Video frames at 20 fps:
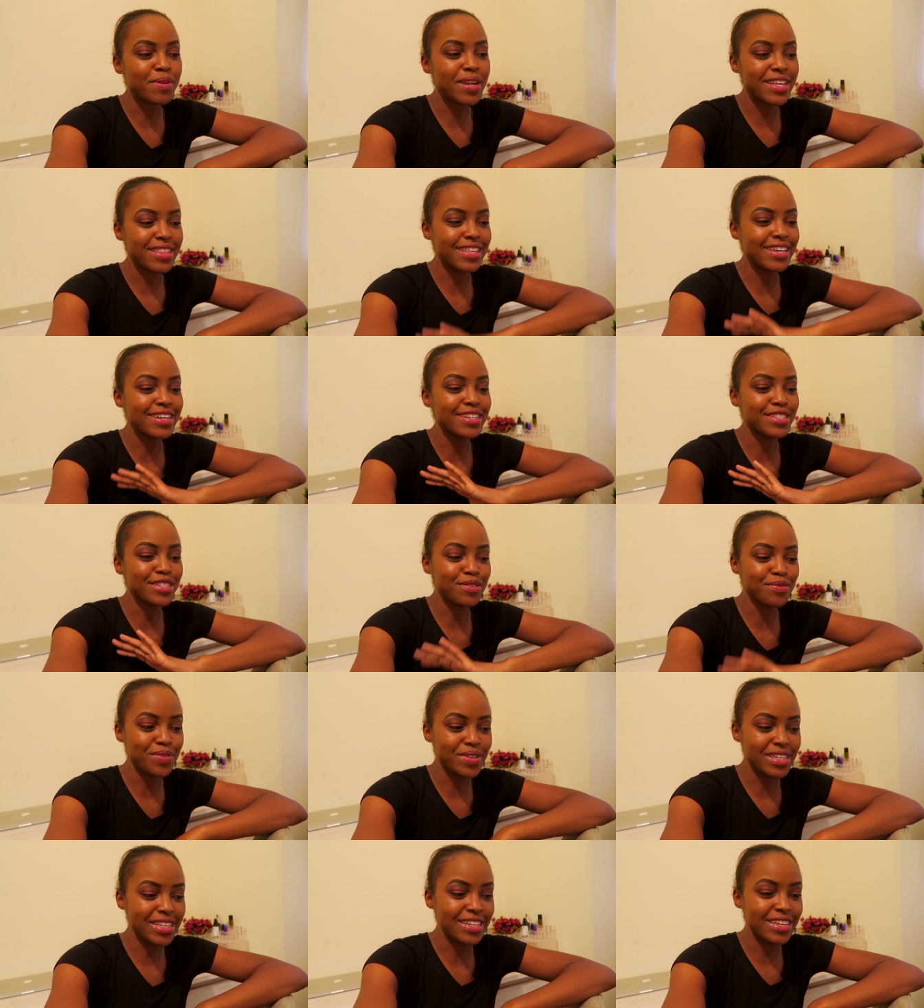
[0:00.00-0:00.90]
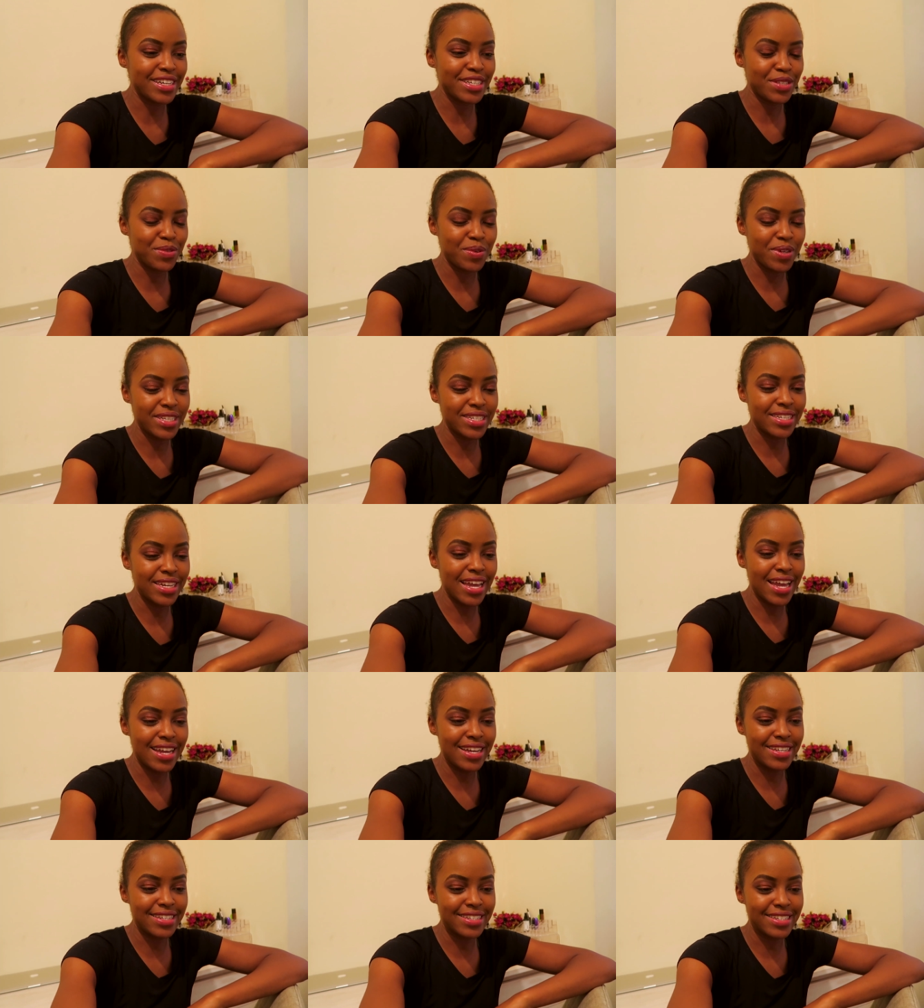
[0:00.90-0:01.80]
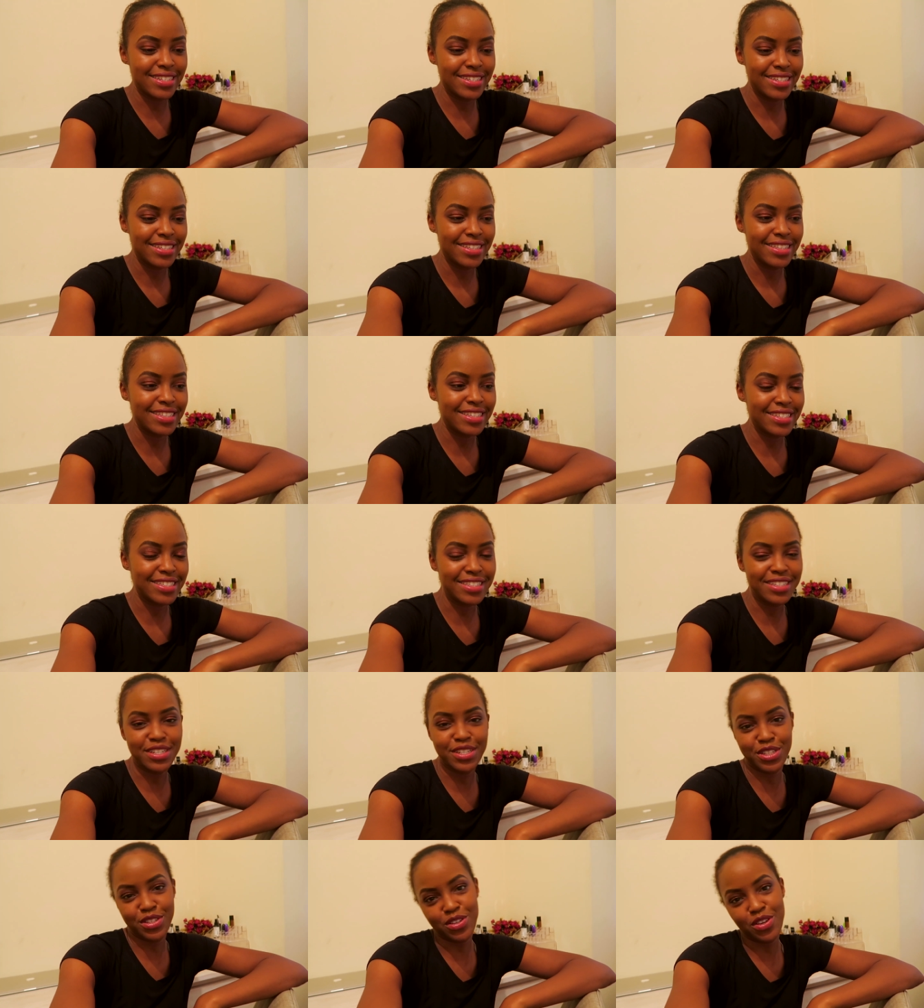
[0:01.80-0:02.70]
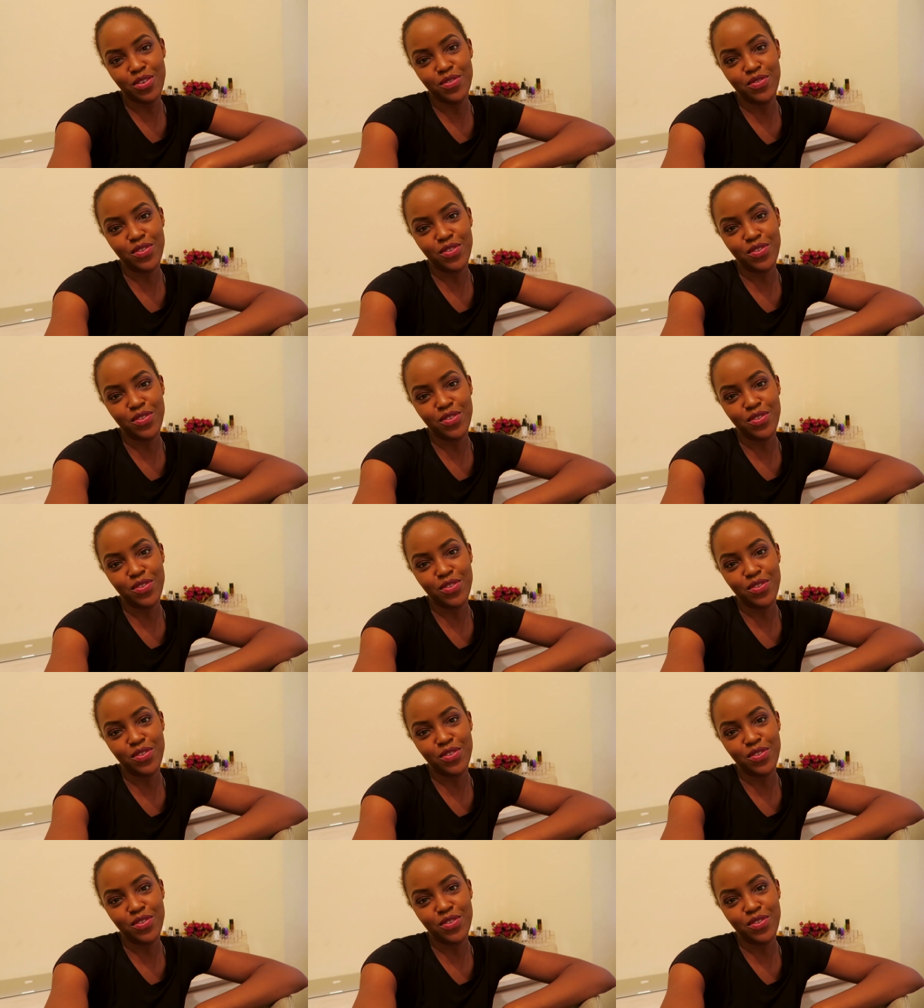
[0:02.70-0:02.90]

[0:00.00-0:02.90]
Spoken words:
but I think it's a really nice way to end this year's